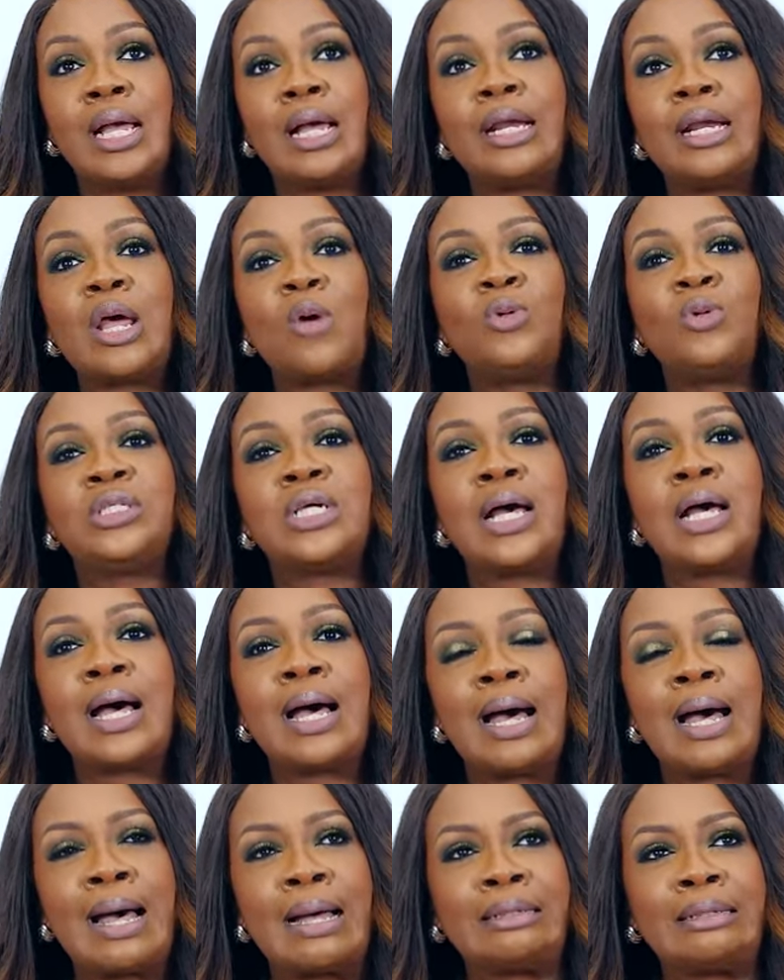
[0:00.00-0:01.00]
And I would
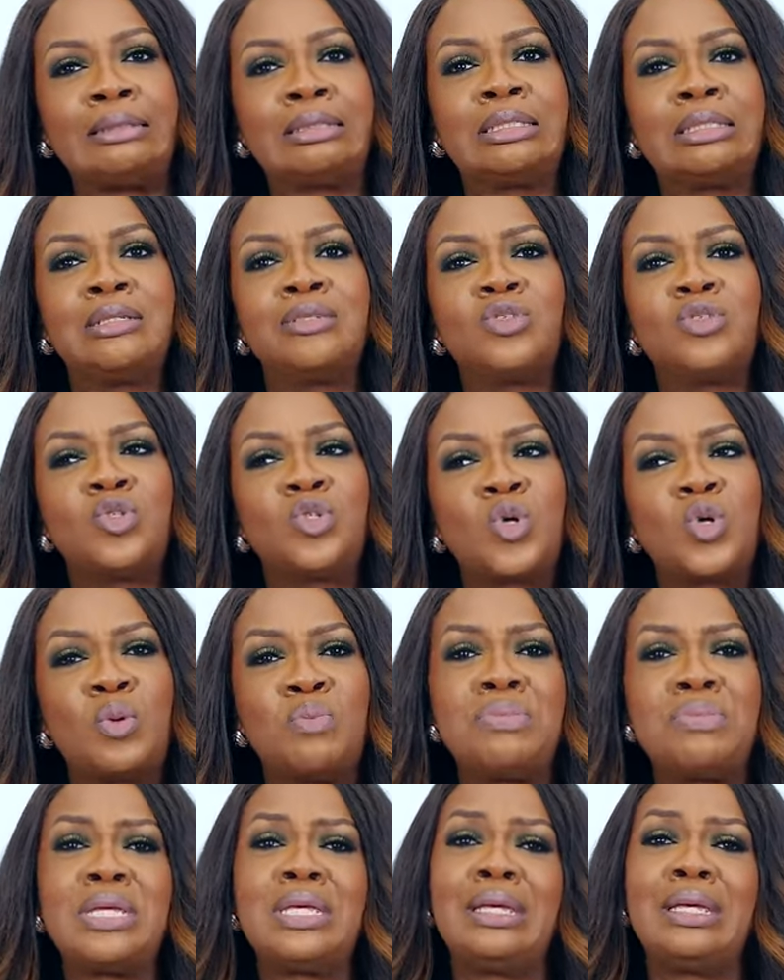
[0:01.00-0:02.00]
add
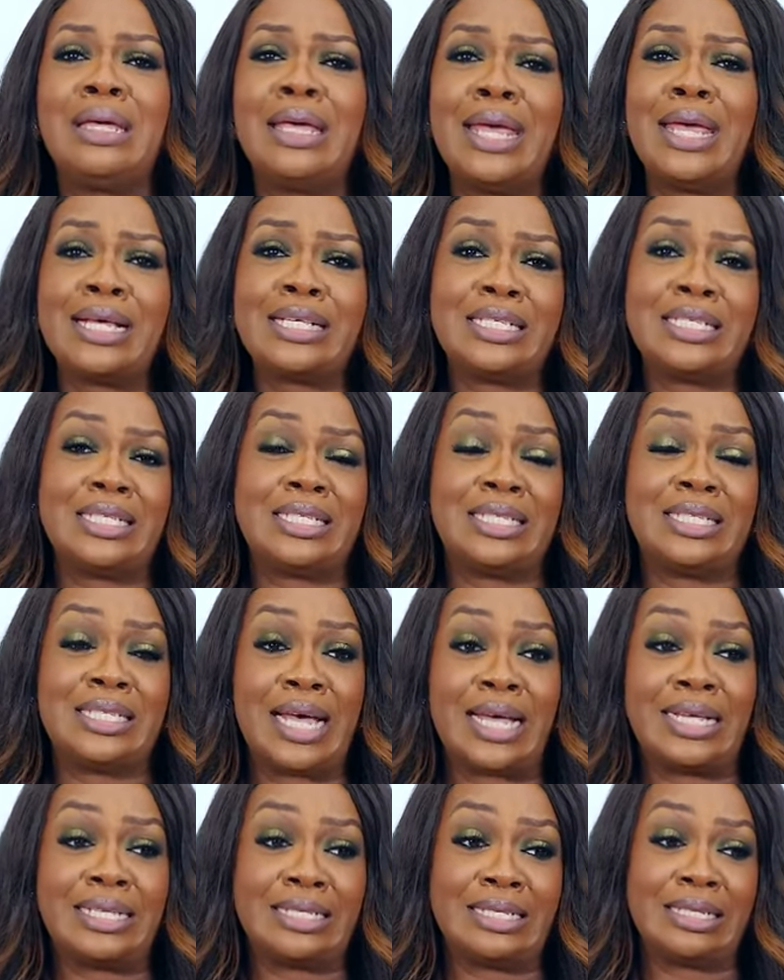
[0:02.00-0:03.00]
tummy
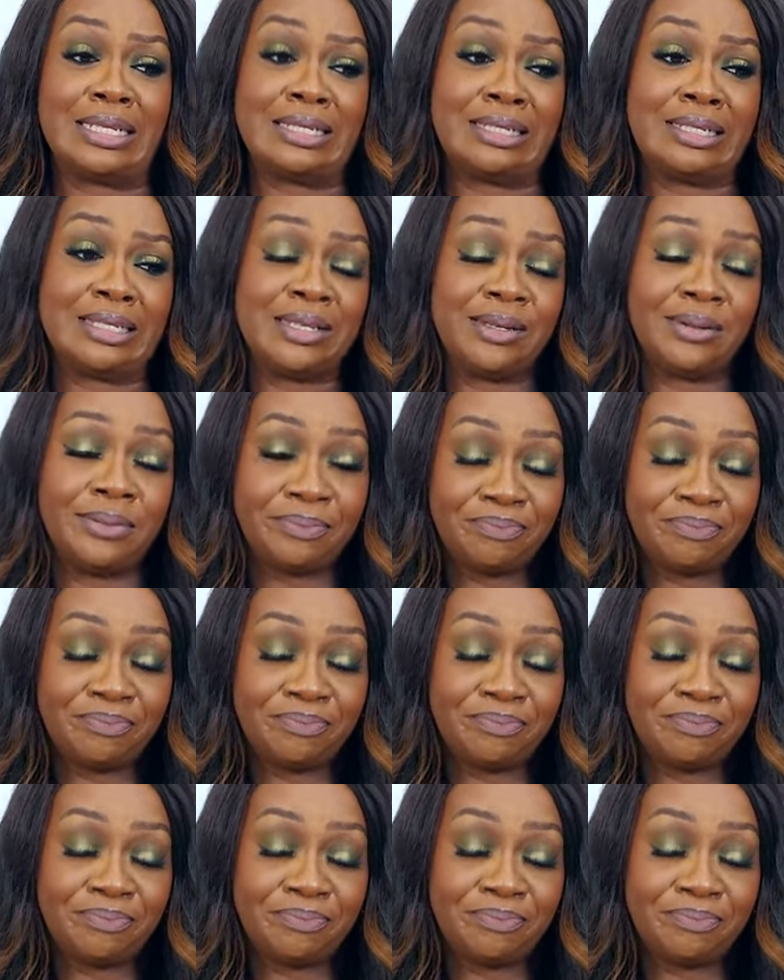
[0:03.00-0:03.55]
exercises.